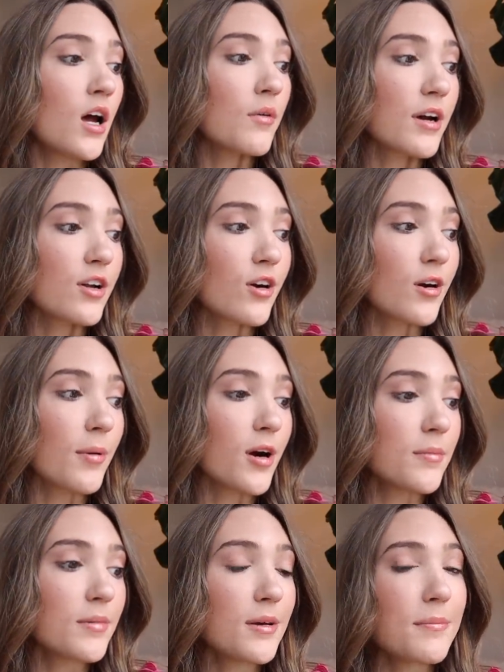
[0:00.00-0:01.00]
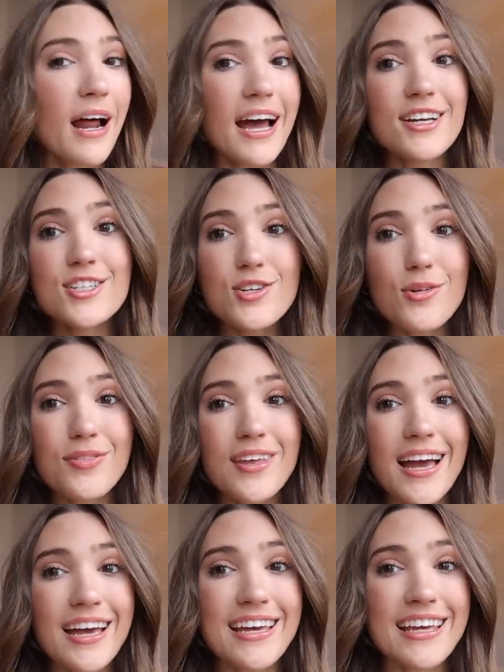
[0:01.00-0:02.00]
around our apartment, but I just don't
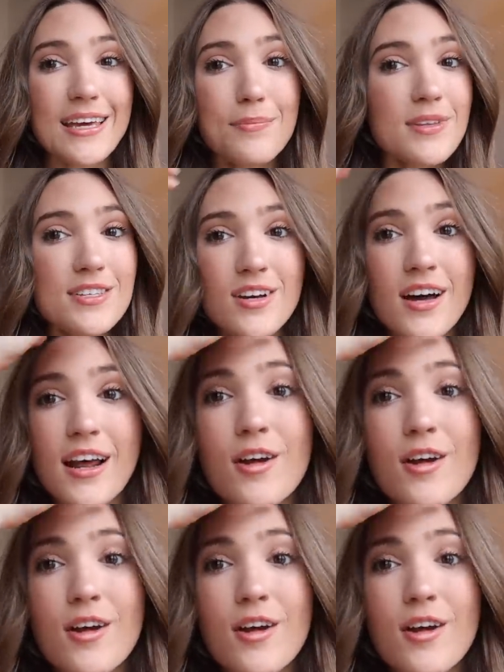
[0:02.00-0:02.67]
think I could keep this on.